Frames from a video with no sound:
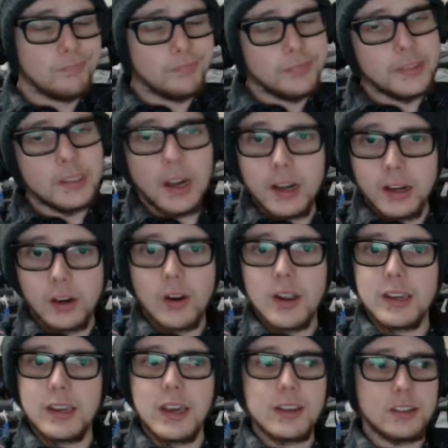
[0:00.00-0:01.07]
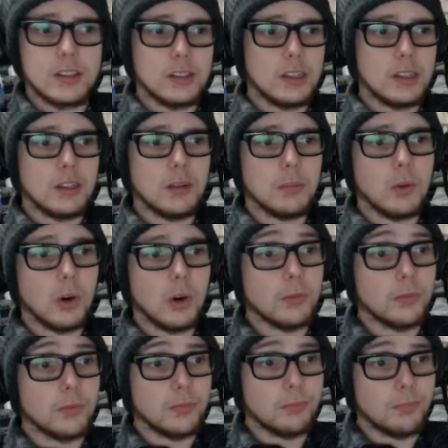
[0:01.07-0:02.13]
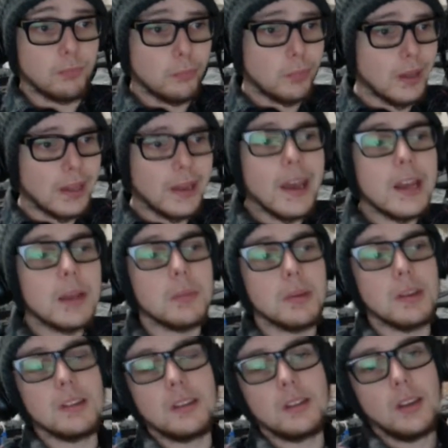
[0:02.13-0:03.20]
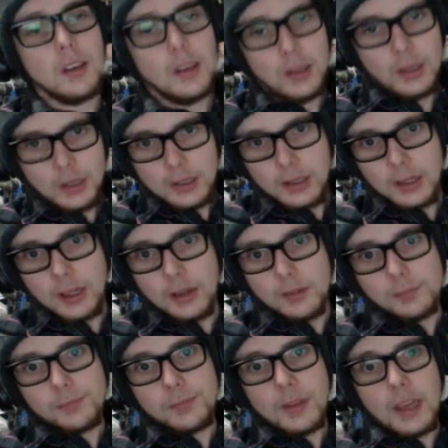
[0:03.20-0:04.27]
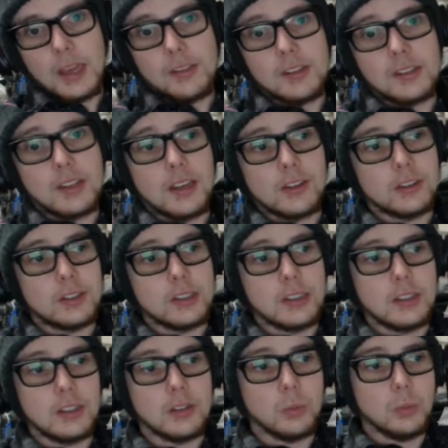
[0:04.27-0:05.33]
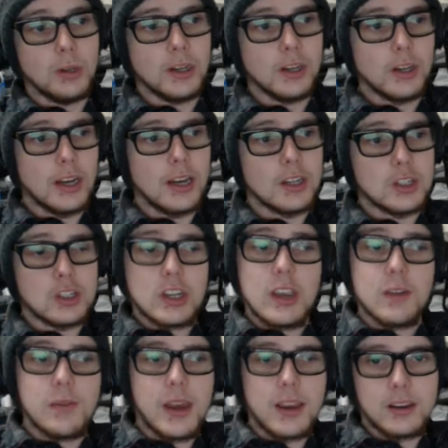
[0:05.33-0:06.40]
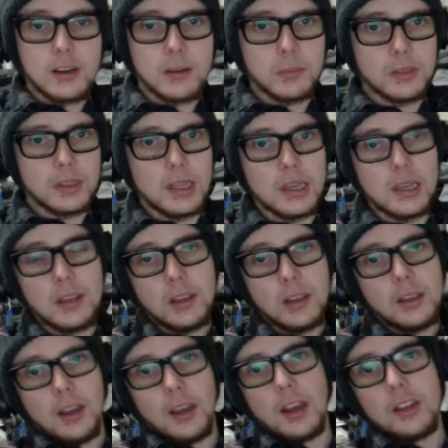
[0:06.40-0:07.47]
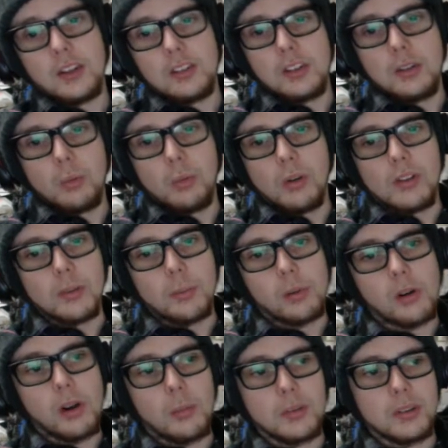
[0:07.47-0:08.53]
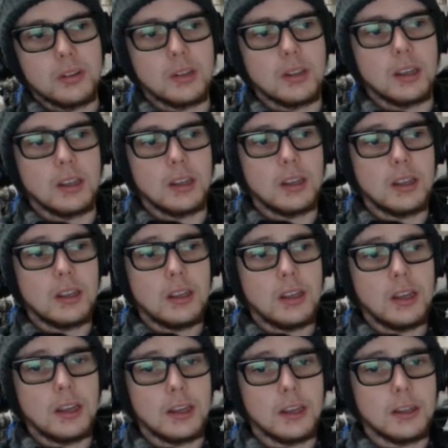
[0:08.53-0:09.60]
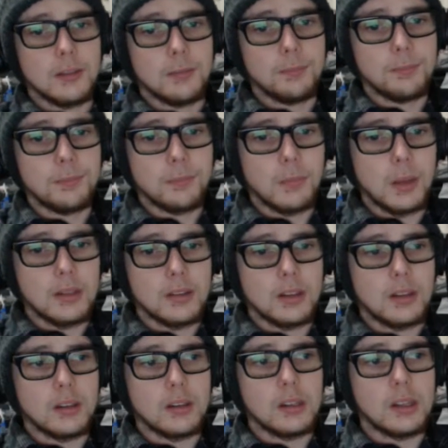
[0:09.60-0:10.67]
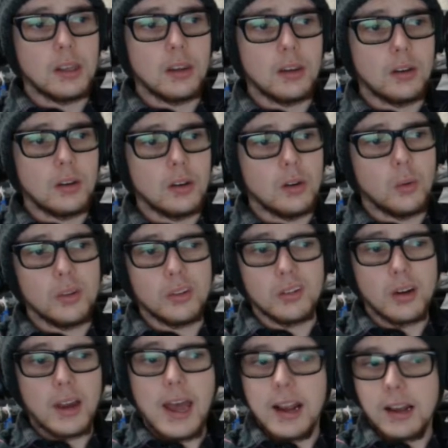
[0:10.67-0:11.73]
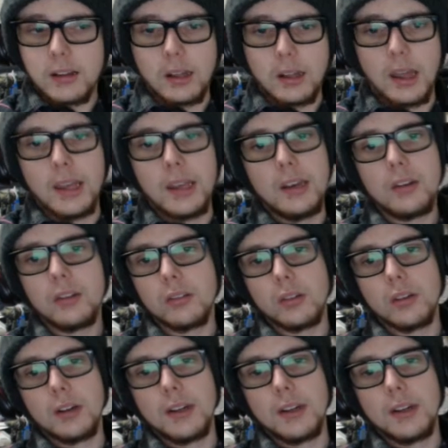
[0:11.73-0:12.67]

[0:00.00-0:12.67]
darker, I guess, into more of being enemies. And this actually is where Shae Vex comes in. She was a promising, basically, Inquisitor acolyte. Or